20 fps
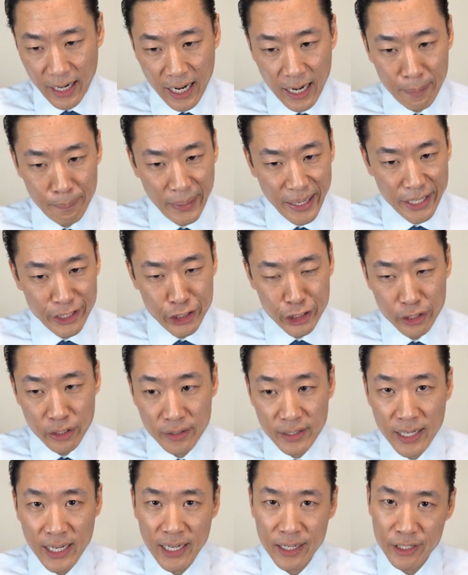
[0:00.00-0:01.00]
and make
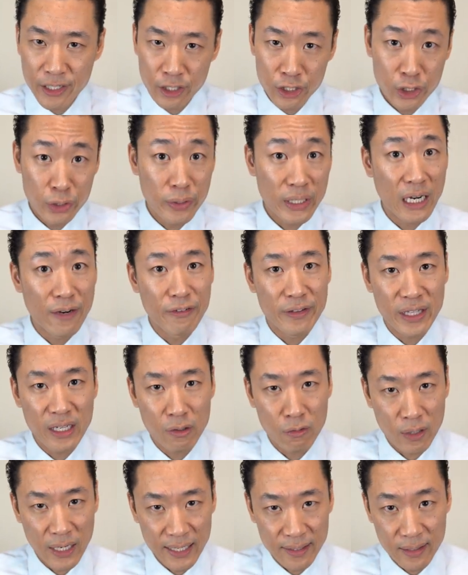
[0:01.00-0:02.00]
sure that you're doing
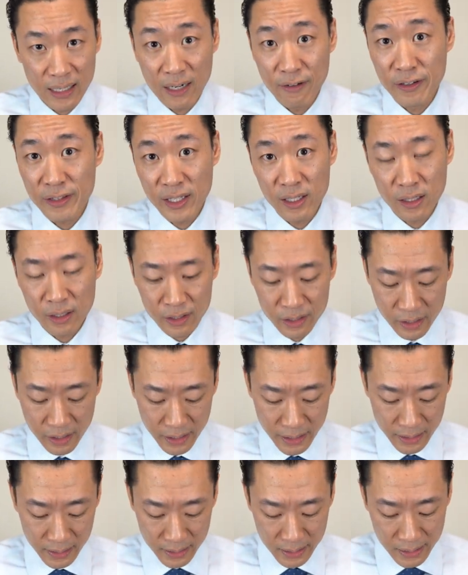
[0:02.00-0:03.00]
everything right, that everything looks
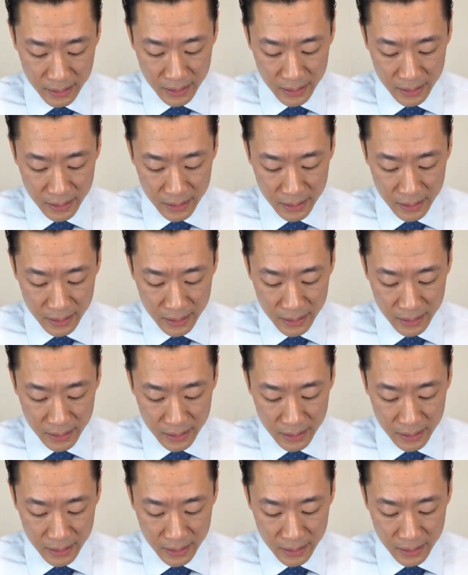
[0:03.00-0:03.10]
good.